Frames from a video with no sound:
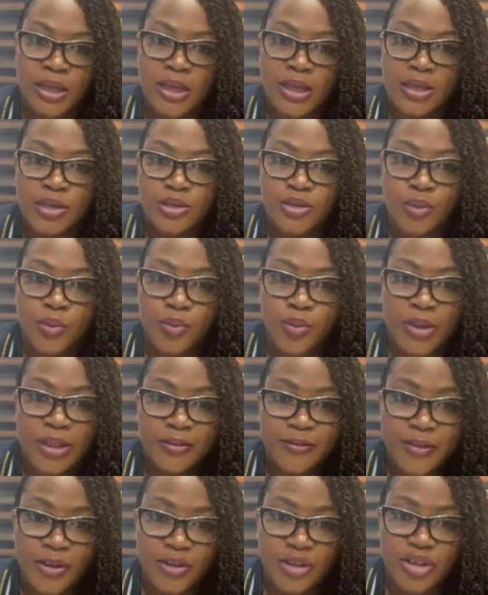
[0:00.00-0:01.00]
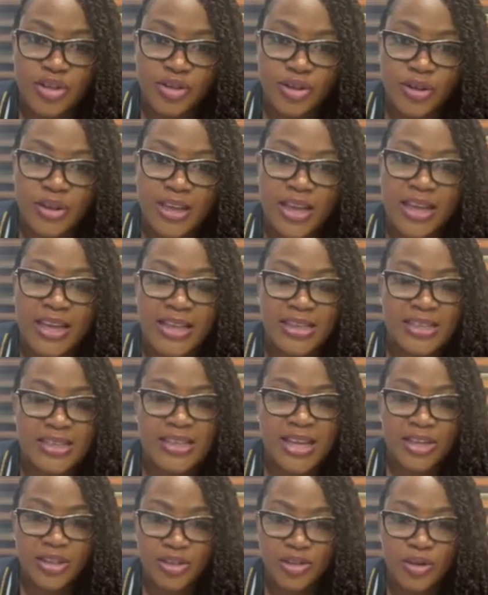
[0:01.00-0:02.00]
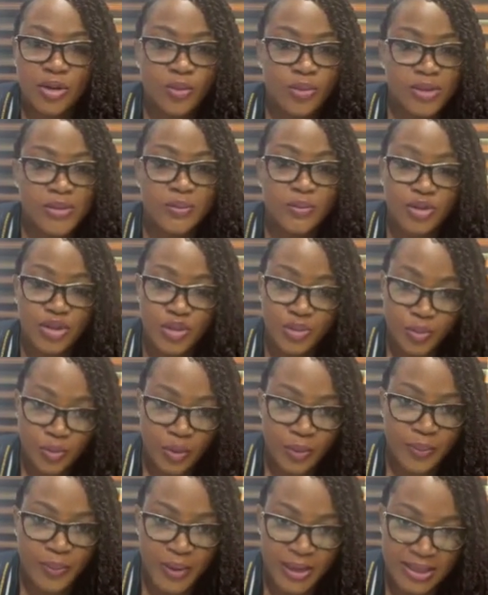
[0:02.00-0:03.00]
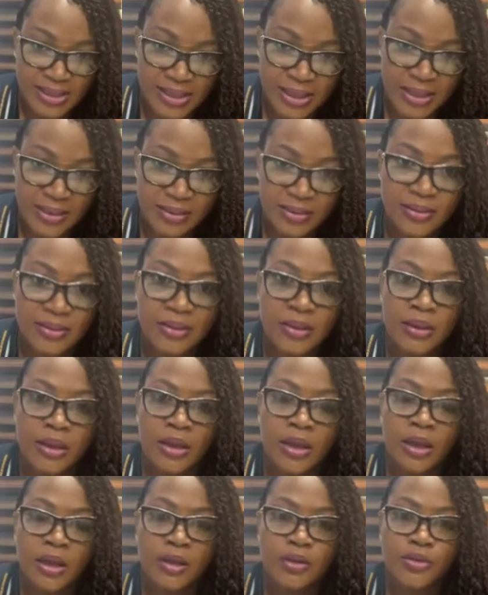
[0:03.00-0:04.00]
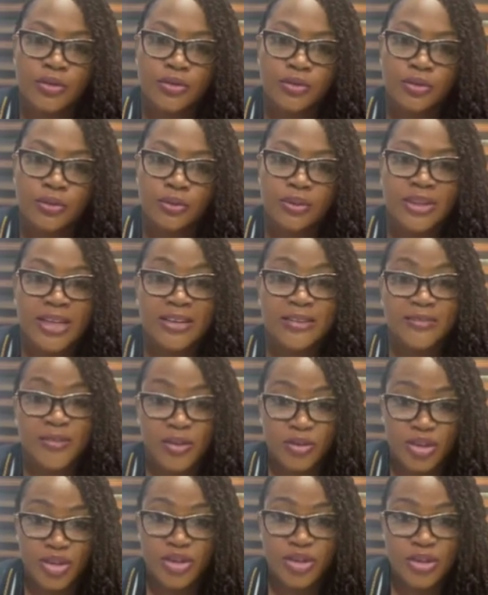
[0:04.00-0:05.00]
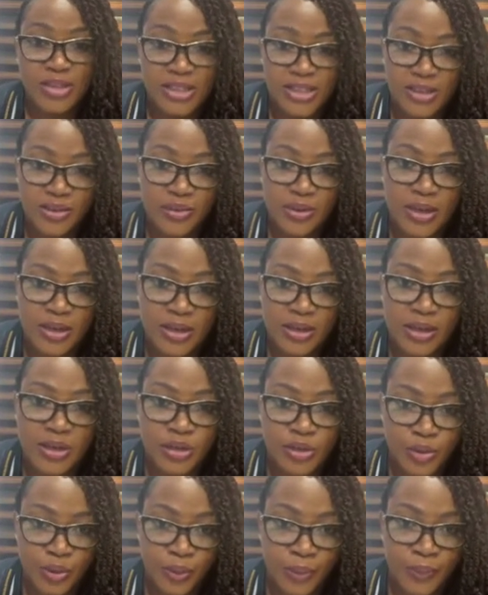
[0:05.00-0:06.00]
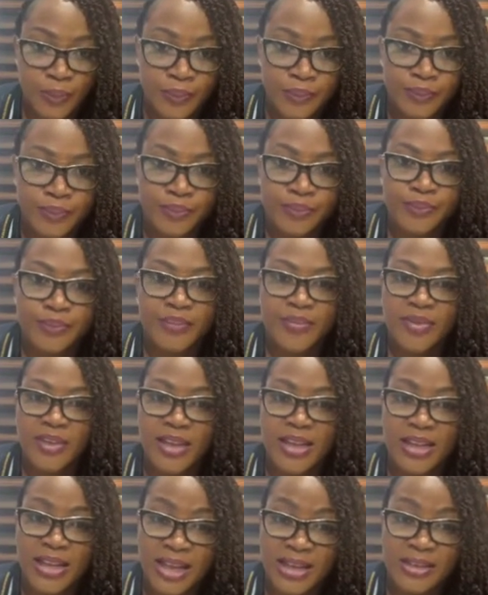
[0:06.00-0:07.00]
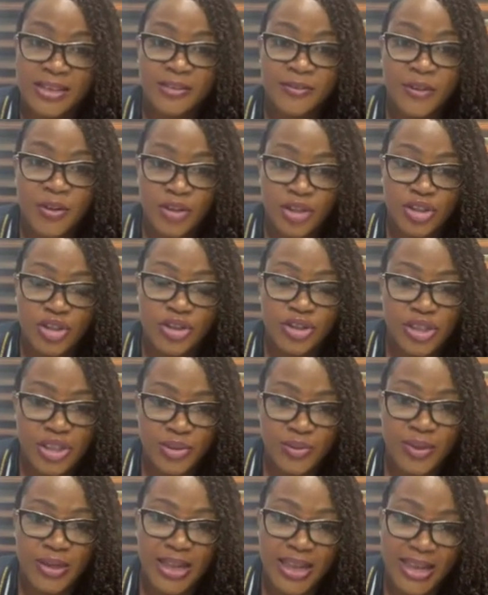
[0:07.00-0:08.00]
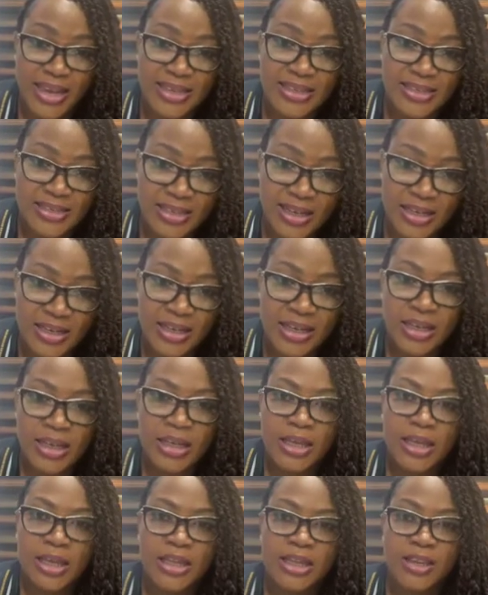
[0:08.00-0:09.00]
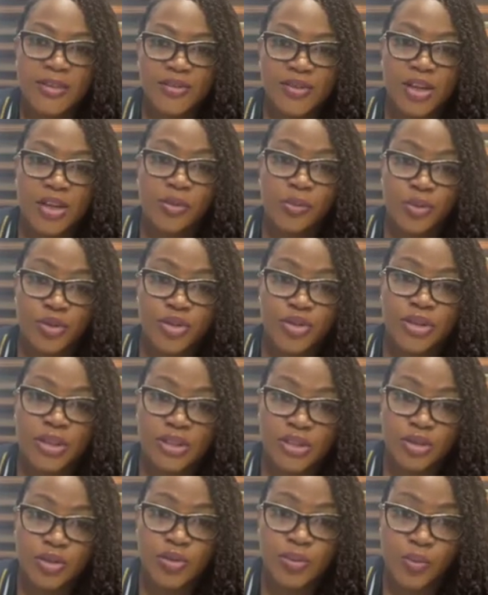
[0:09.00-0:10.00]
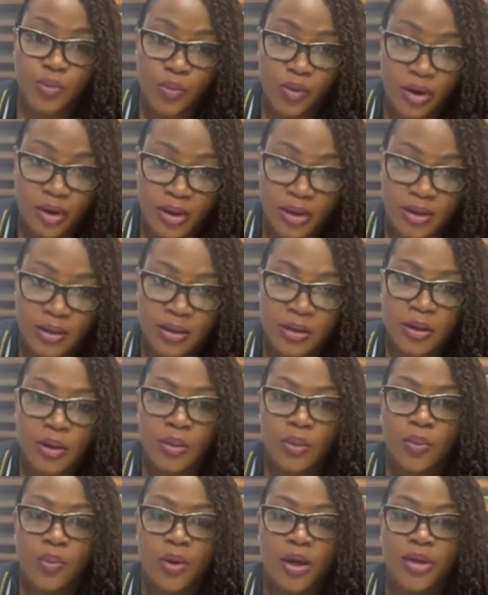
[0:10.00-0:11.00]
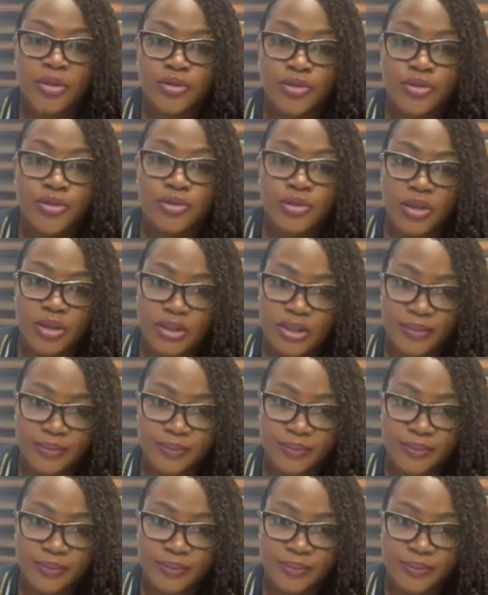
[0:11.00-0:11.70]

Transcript: So with the foundation year, it is actually always much more better, than the foundation degree, though. And the foundation degree, like I said, it gives you an opportunity to work while you study,